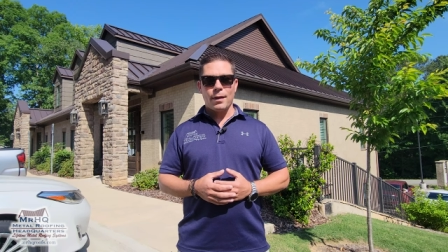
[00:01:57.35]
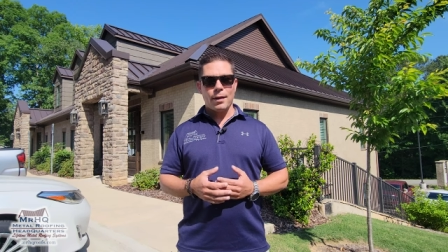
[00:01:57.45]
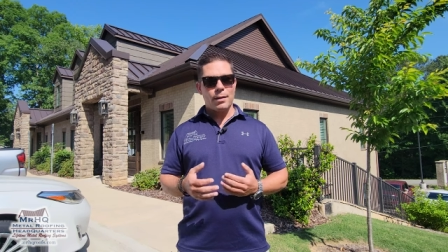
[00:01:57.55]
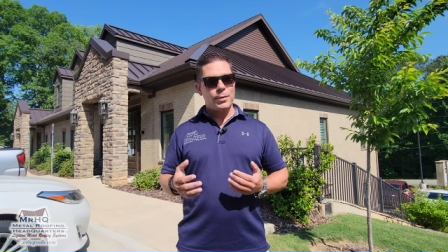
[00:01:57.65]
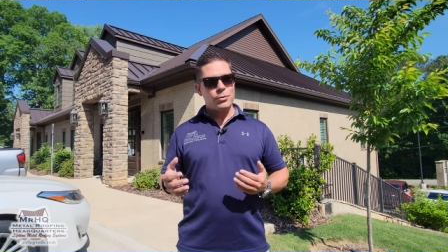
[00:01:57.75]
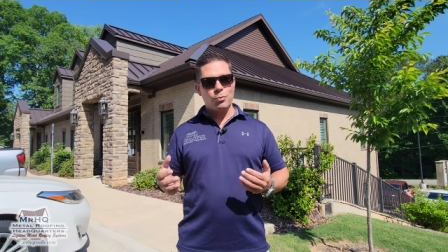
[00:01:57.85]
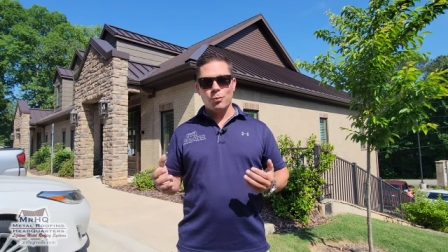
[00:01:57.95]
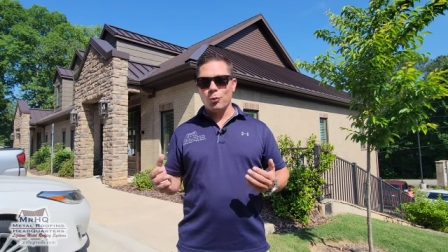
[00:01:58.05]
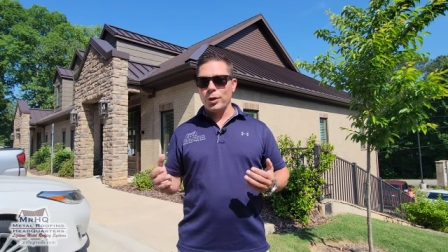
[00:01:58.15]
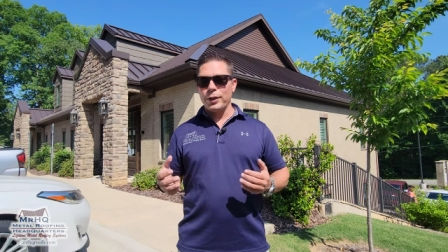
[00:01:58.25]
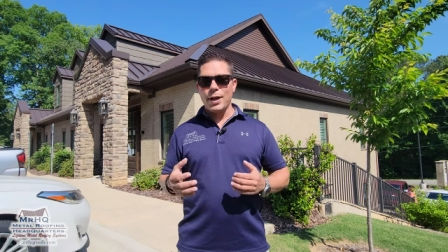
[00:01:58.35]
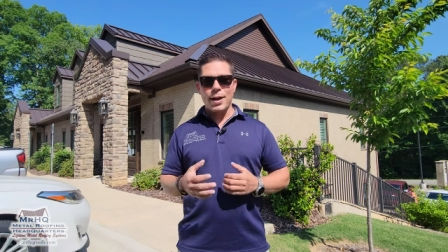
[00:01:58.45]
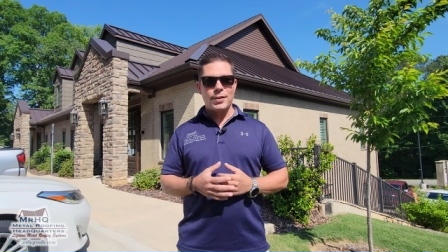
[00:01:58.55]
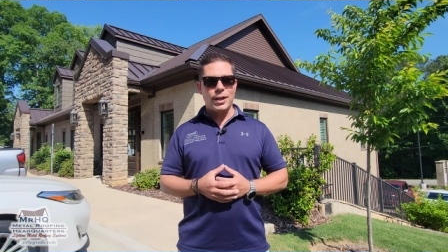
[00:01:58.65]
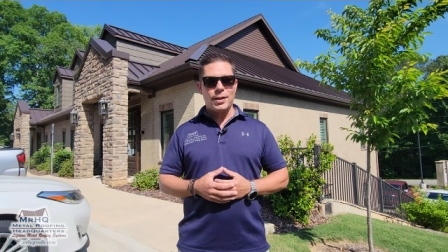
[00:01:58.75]
Um, it's really
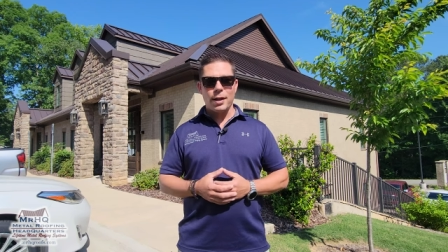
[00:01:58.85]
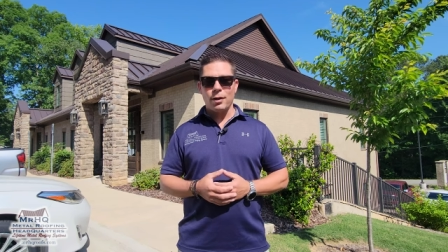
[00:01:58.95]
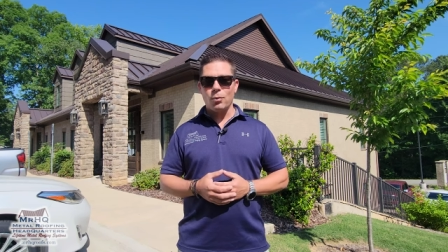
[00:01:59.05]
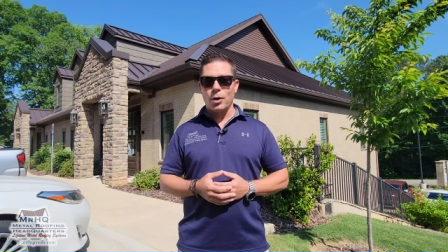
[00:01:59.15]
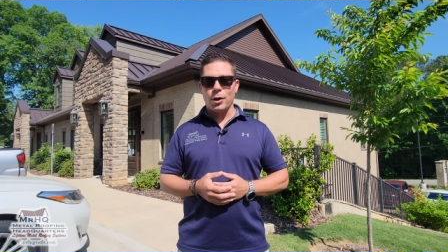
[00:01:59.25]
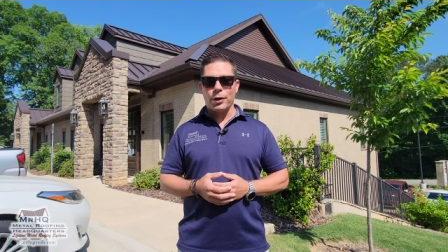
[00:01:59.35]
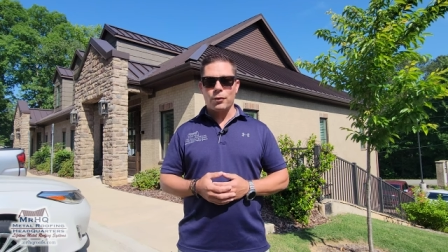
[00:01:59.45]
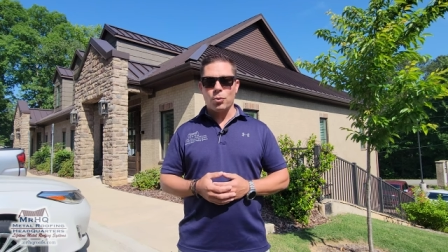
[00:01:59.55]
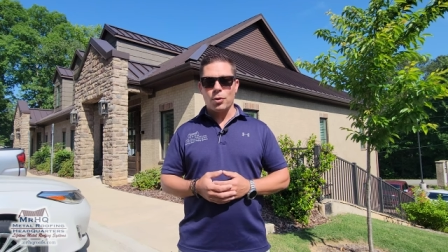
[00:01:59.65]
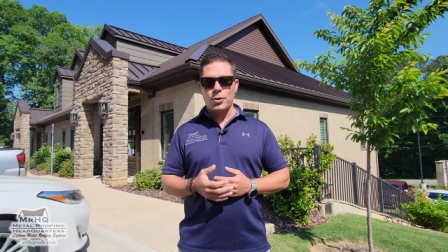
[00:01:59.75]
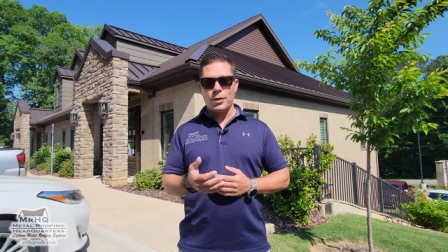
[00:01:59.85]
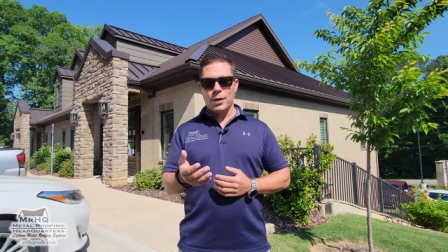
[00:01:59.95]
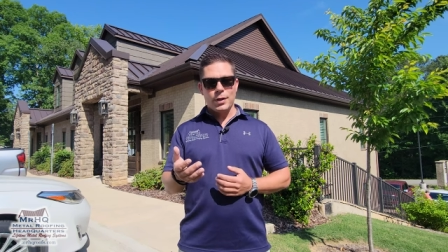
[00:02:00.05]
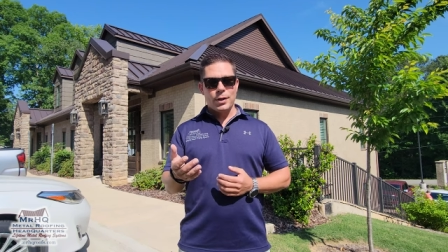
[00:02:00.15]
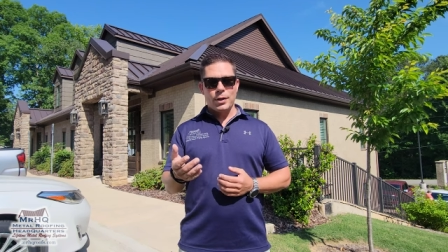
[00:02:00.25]
nice detail work, and of course
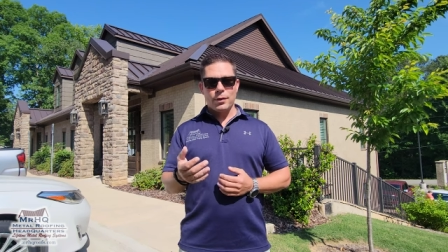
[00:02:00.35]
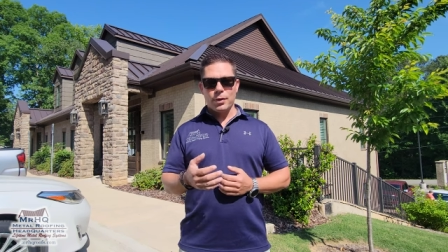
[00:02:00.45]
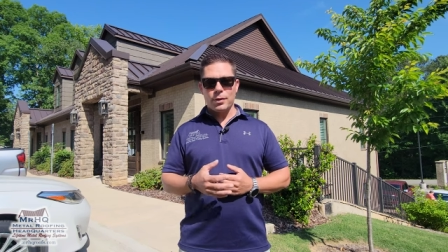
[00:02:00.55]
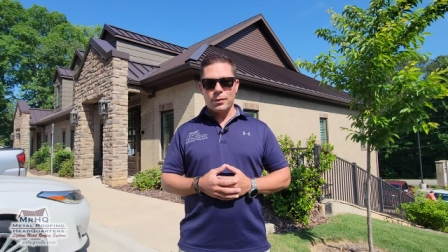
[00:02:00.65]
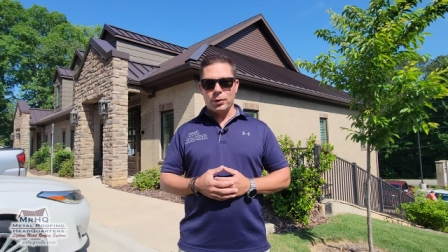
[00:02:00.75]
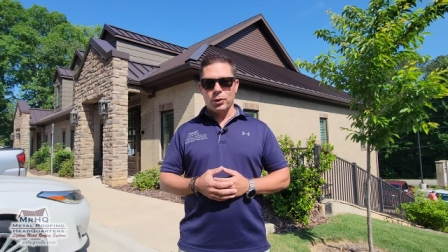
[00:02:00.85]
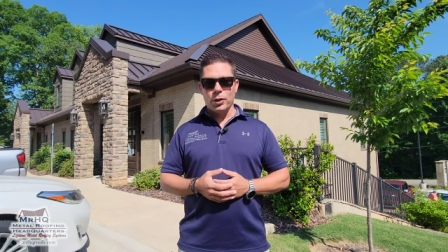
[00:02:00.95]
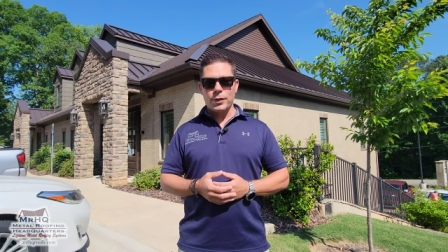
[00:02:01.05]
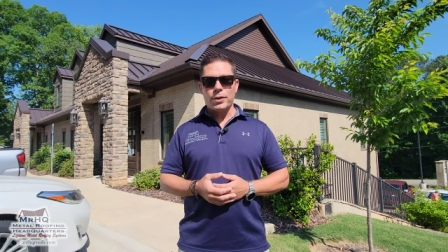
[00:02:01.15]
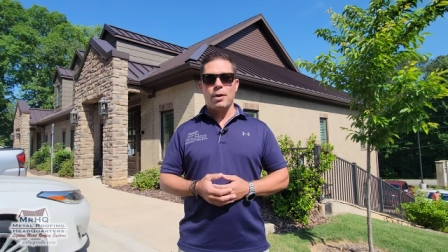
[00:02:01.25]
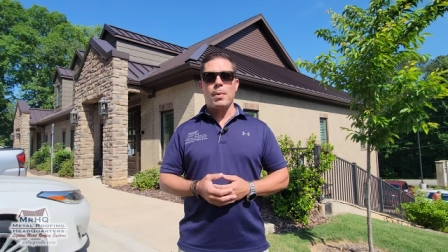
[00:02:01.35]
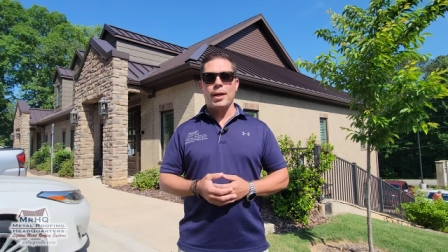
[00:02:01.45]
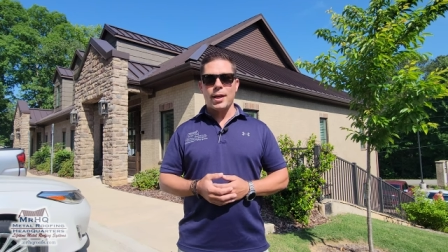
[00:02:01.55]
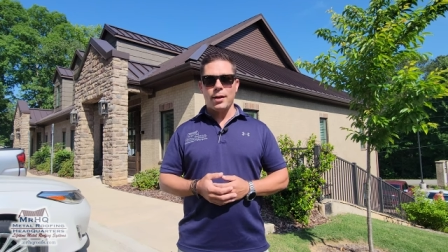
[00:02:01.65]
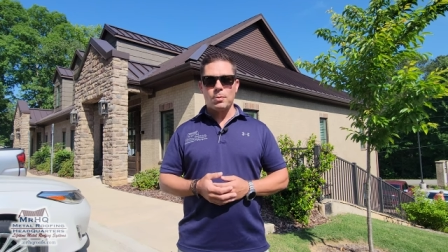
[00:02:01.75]
the, the look is going to
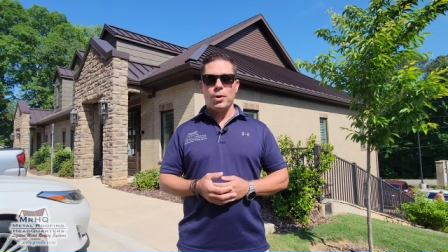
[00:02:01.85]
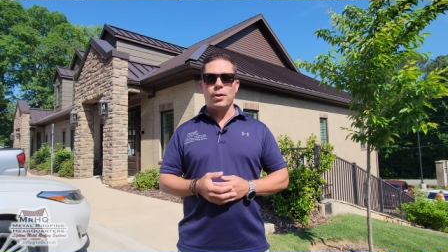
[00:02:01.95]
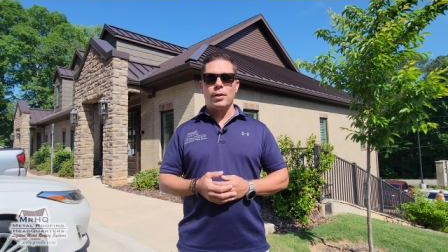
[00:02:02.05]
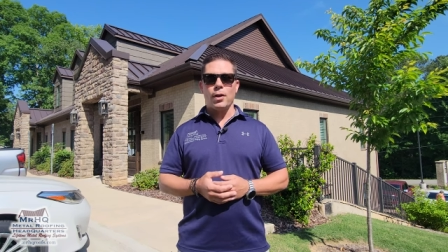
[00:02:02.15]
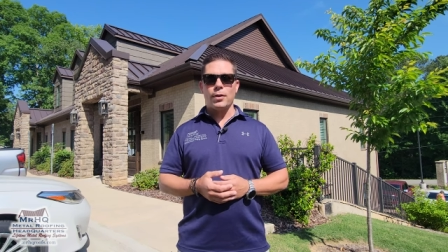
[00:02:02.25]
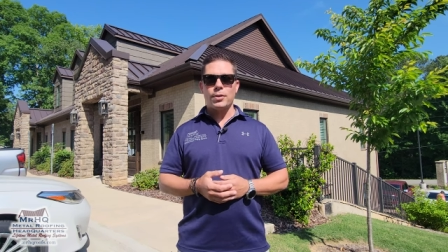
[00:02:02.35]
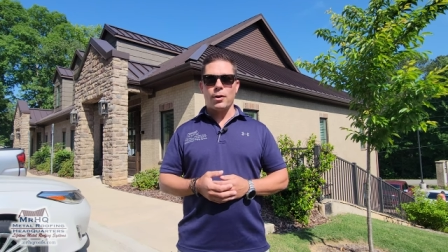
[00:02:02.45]
maintain its beauty long